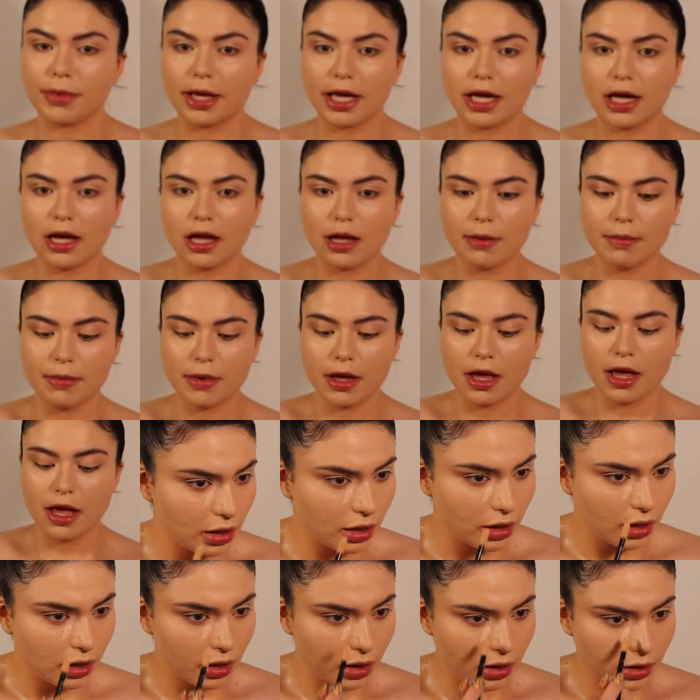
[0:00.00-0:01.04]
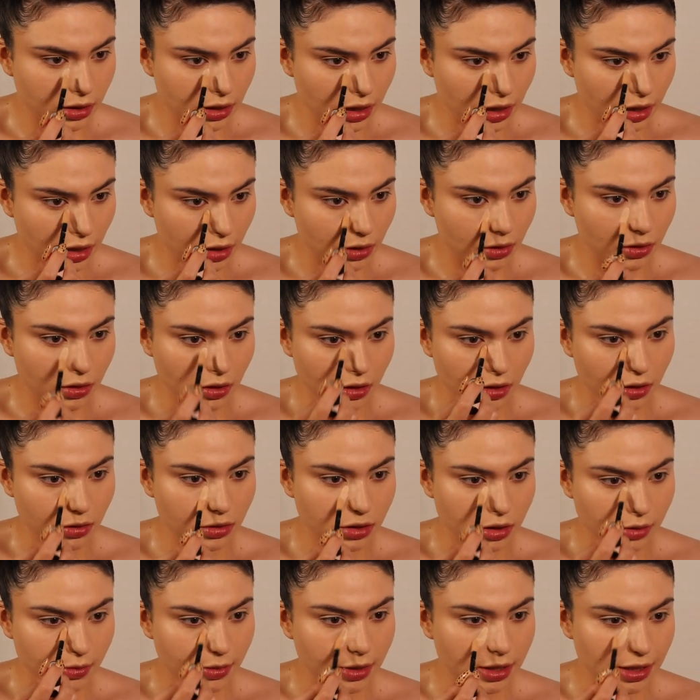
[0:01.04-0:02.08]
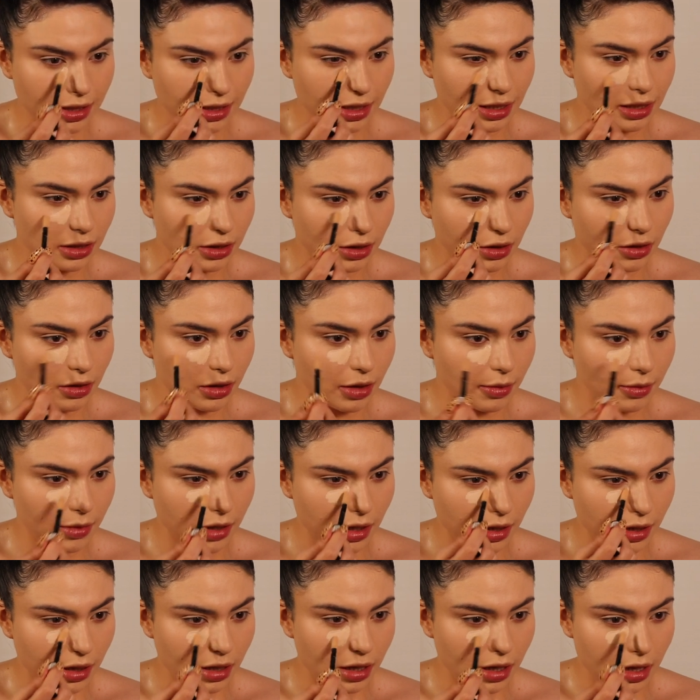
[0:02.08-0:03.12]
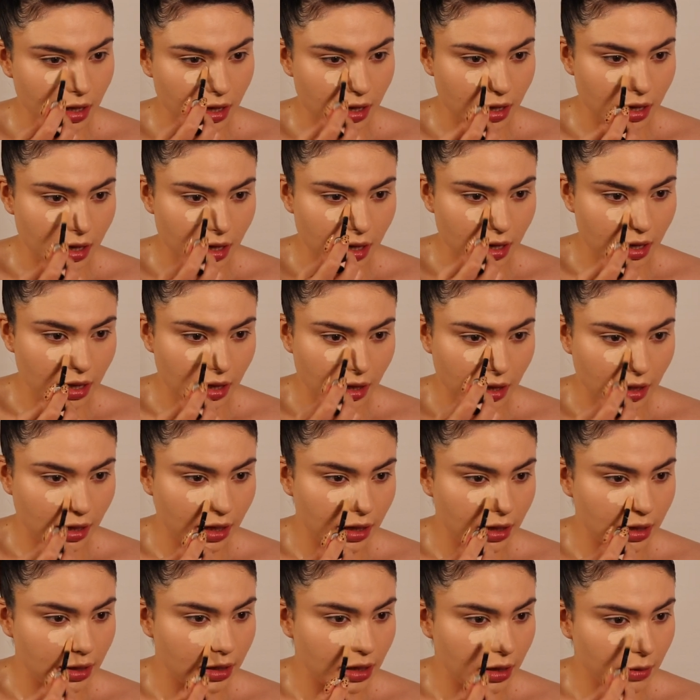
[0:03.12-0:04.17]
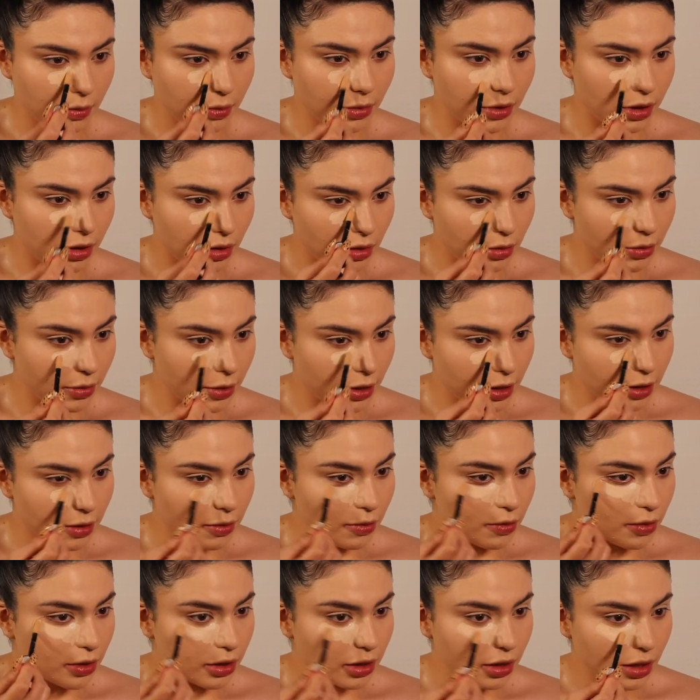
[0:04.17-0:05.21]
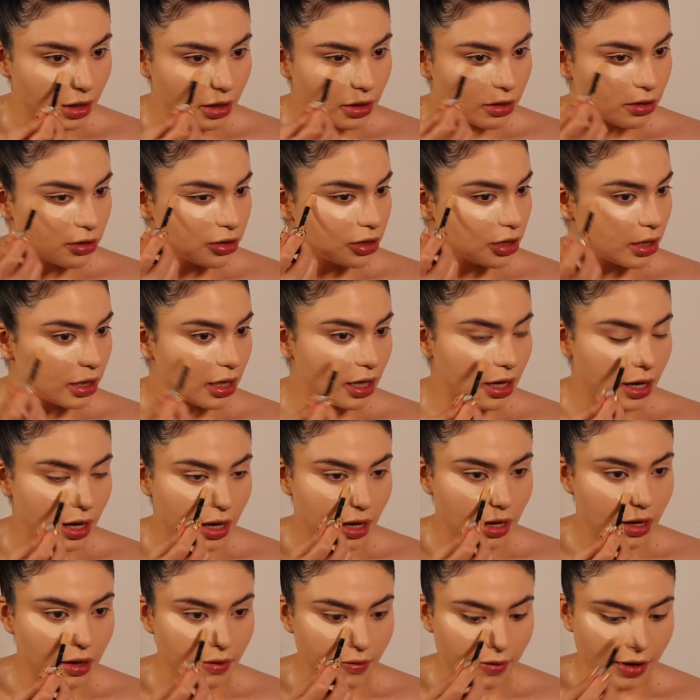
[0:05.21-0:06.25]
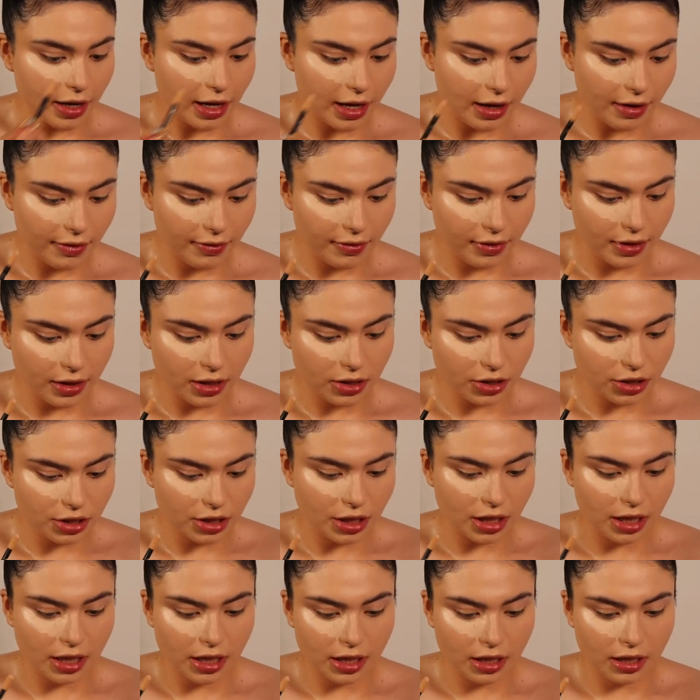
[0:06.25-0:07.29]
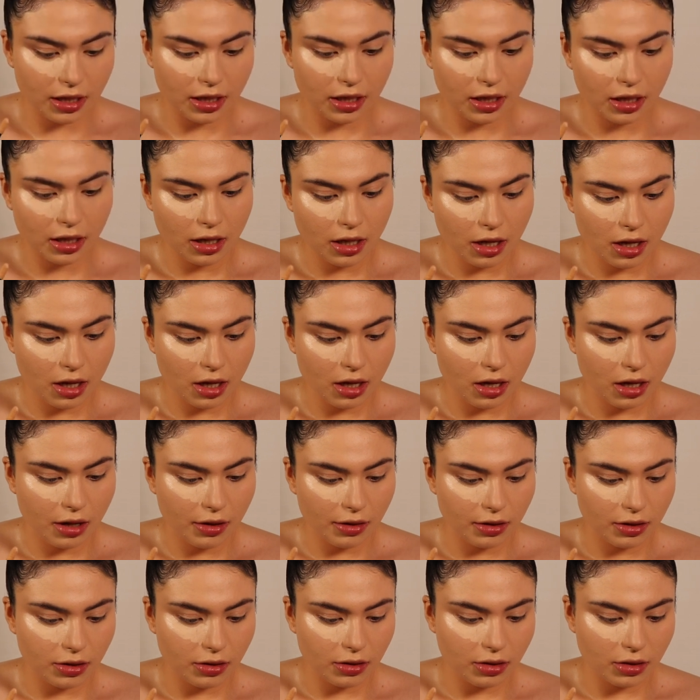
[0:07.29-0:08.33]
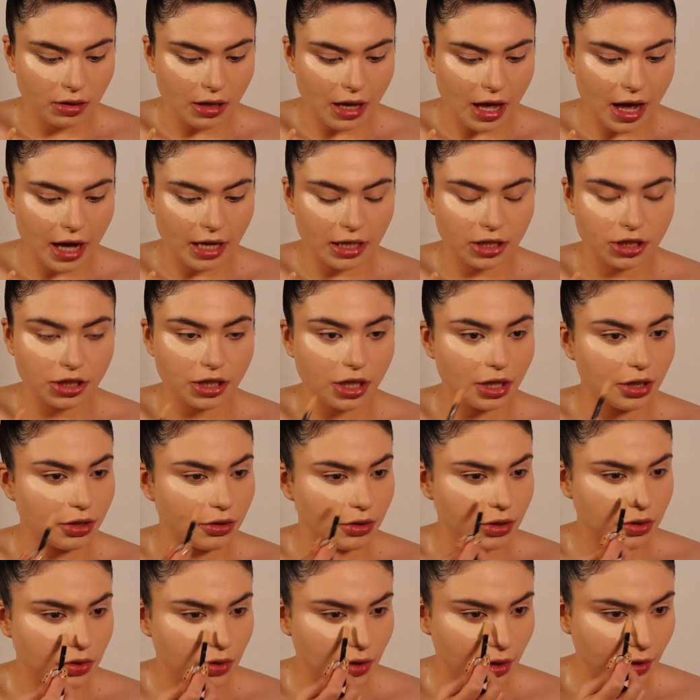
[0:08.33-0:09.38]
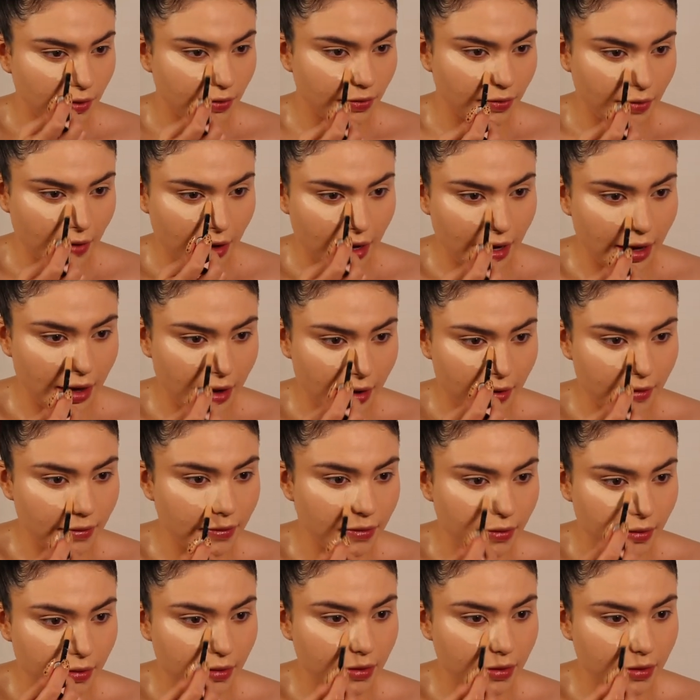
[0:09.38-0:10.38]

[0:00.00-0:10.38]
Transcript: makeup. It's like a little close to my skin tone. I'm going to lighten it up a little bit with the other shade I have. I have the shade Eggshell 325.